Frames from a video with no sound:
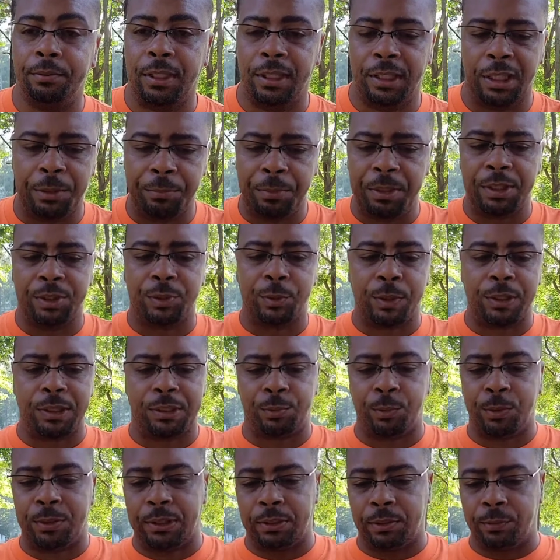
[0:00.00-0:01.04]
And Lemmings
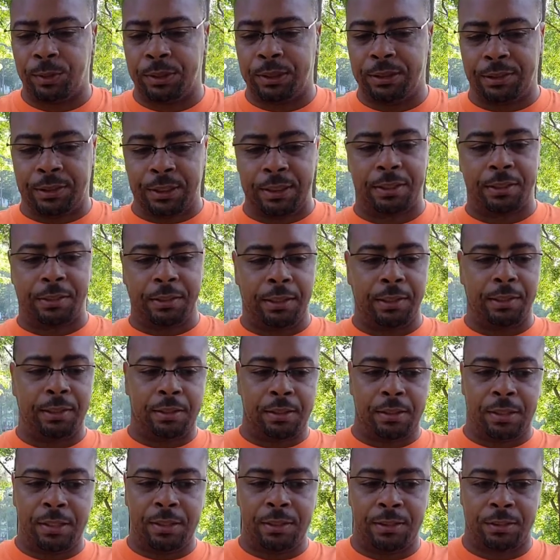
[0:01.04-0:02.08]
was, was, was essentially
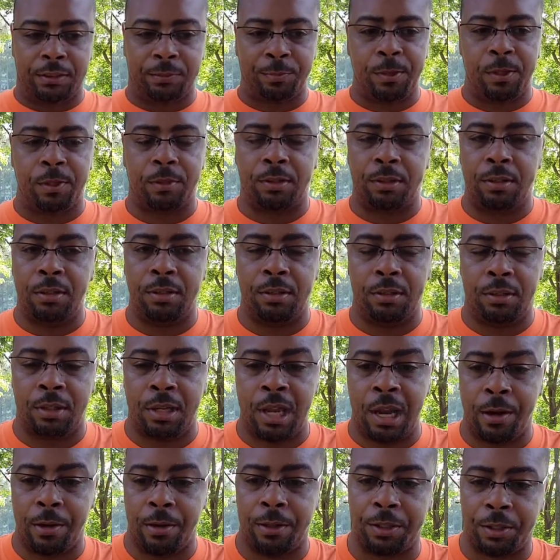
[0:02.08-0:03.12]
these small
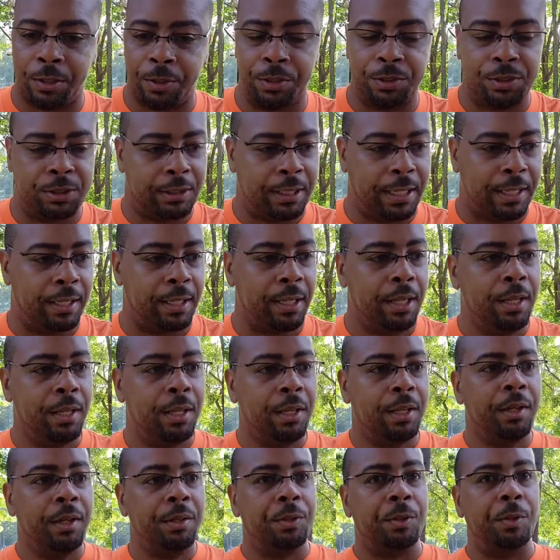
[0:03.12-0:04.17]
characters that
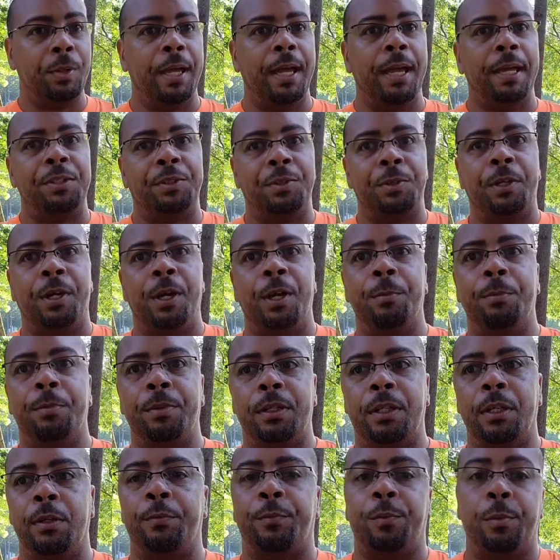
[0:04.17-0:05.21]
you had to help
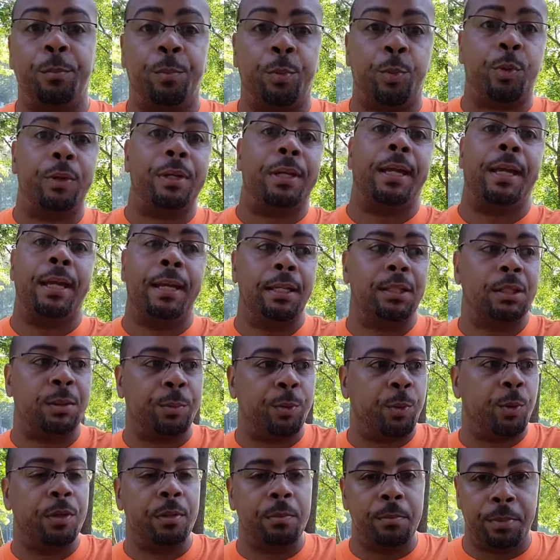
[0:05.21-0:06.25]
get from point A to
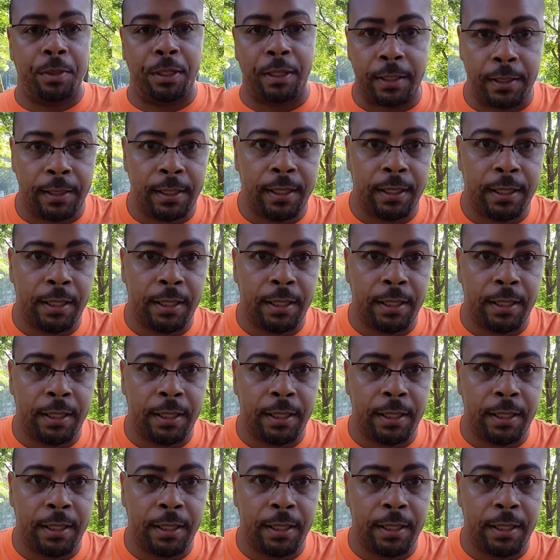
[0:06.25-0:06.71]
point B.